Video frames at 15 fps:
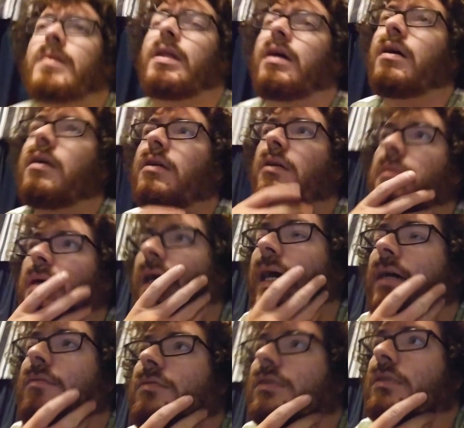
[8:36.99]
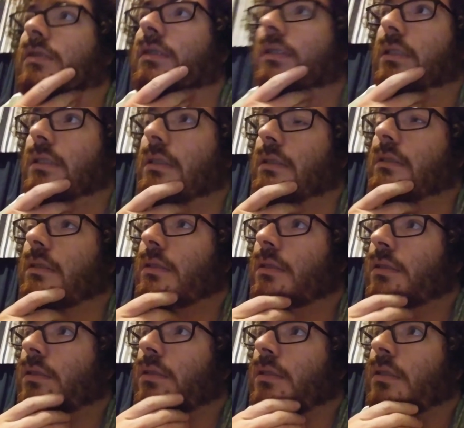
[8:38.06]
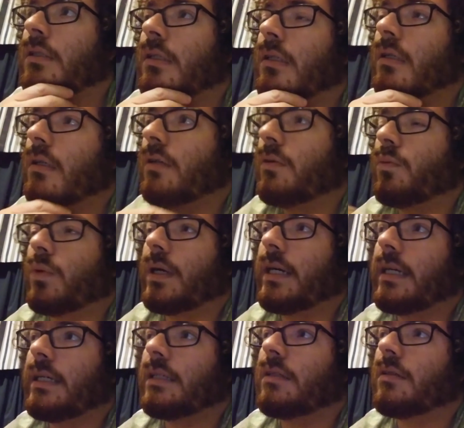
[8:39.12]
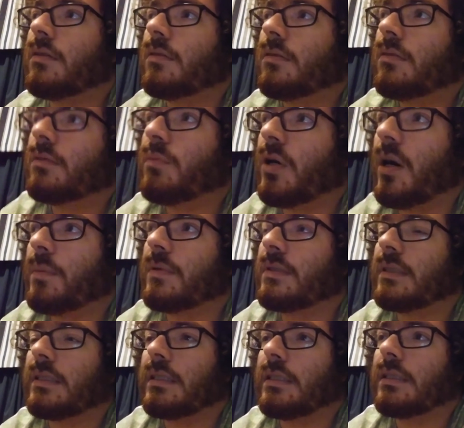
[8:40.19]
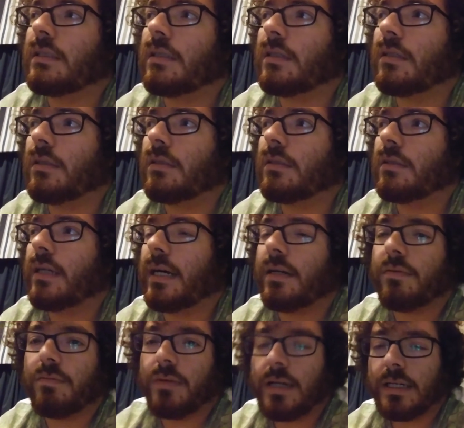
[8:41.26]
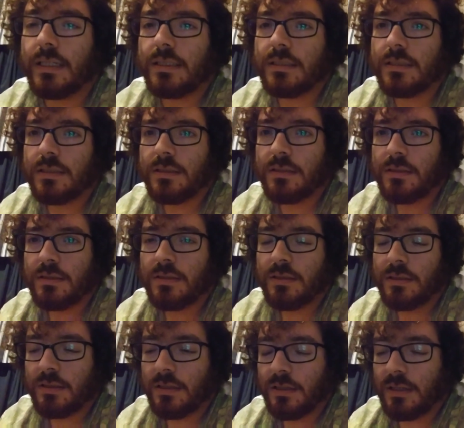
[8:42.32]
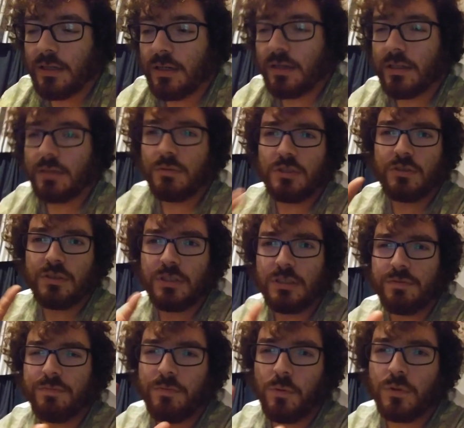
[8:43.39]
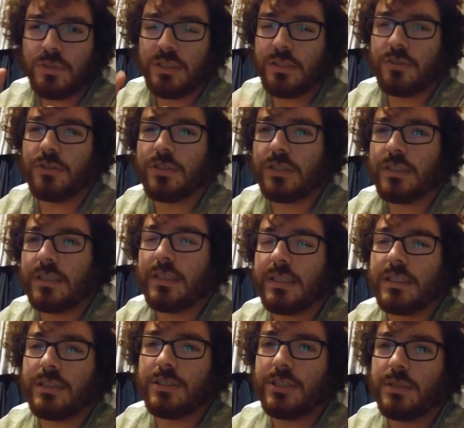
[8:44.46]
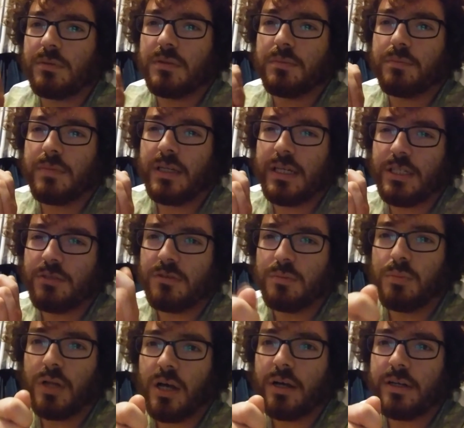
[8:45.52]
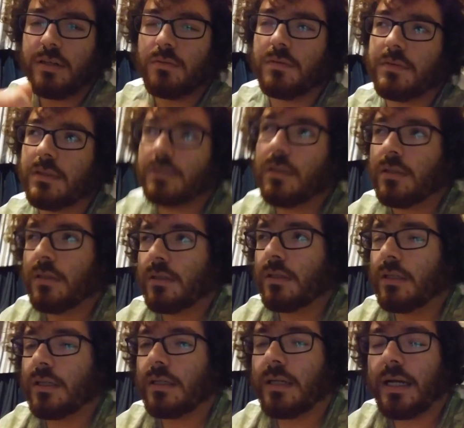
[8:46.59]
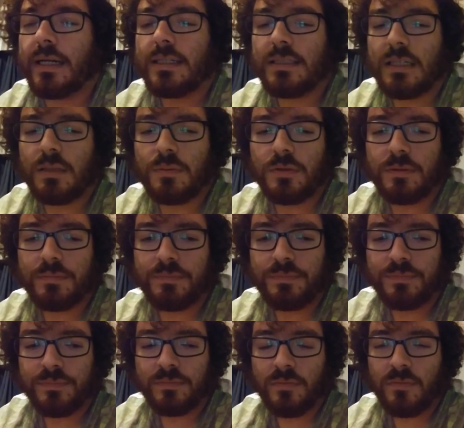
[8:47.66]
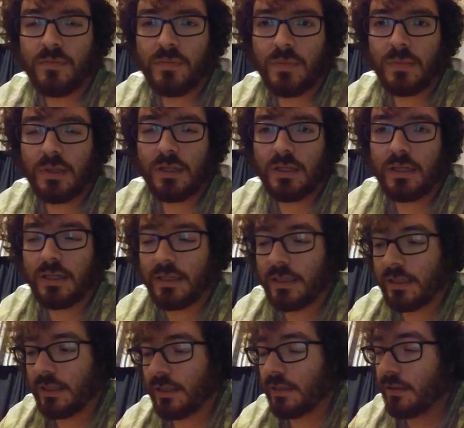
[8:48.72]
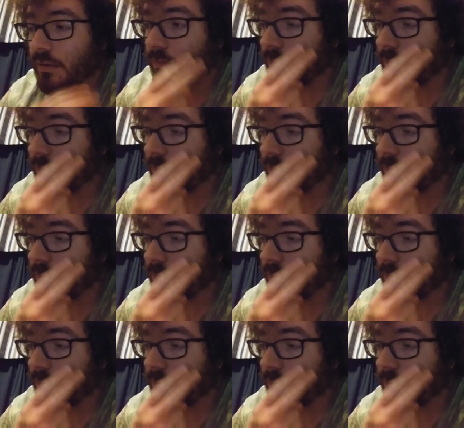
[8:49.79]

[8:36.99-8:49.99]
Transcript: um, after uh, Rey and Palpatine uh, had a fight, uh, he was using his Force energy, and she was she was blocking it with the lightsaber. And